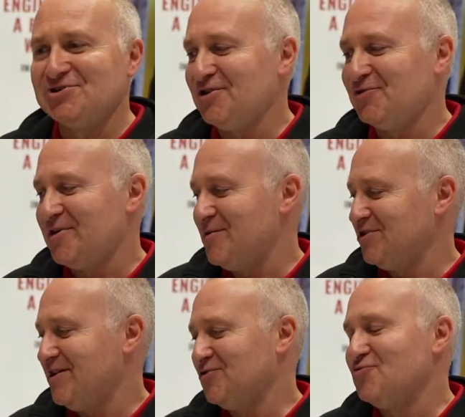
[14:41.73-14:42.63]
and I thought it was
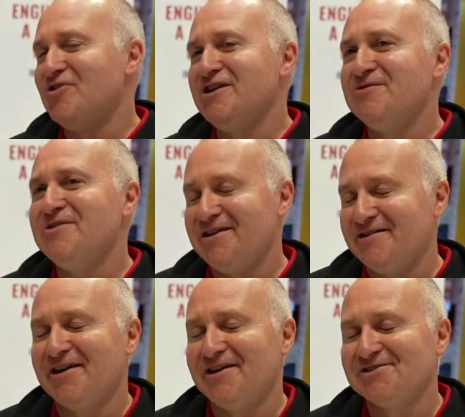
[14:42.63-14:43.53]
a really unique
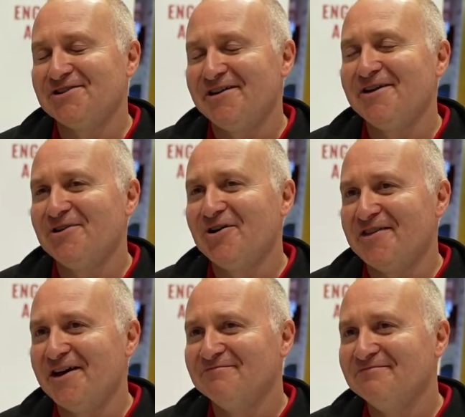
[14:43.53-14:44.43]
thing. So yeah, we like that.